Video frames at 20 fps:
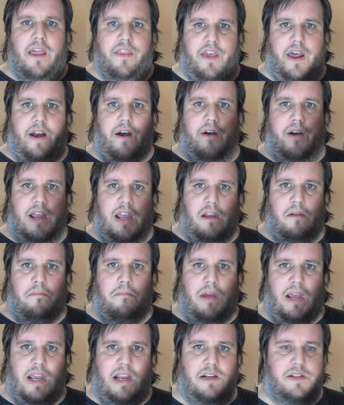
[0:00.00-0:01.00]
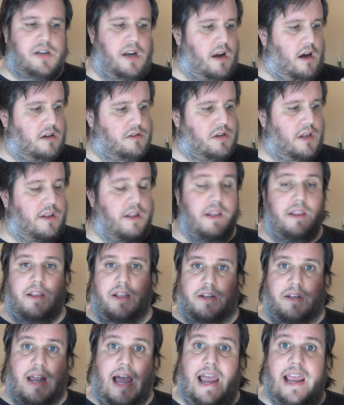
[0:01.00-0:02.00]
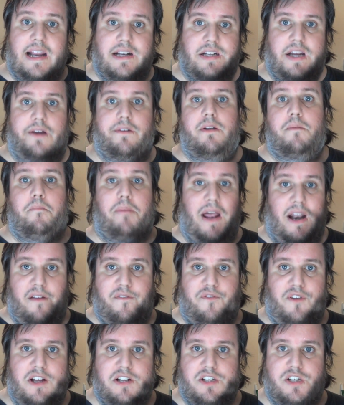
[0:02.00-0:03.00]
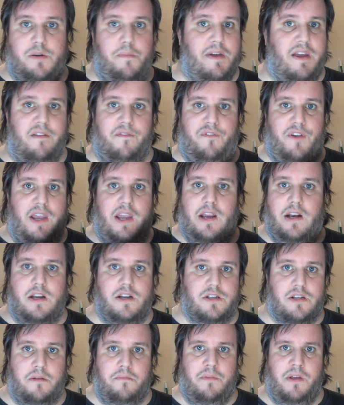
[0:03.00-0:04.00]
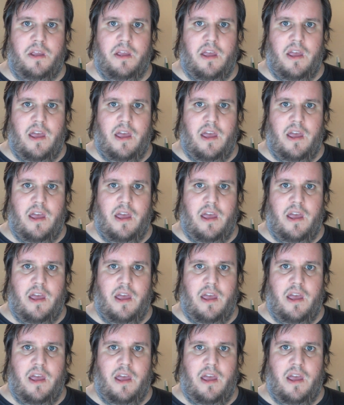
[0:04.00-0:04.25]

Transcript: that are in meat, and also the dietary benefits to being veganism.